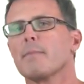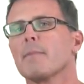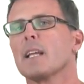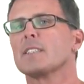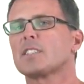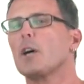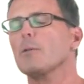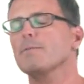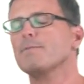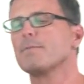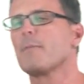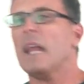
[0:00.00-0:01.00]
So,
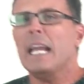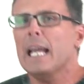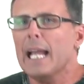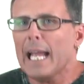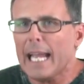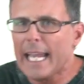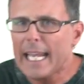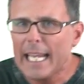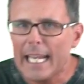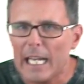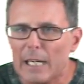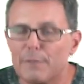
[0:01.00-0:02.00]

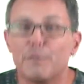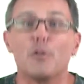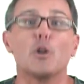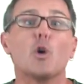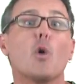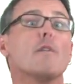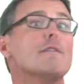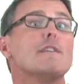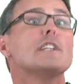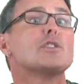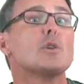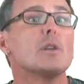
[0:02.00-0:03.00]
here for your
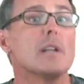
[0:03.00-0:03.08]
visual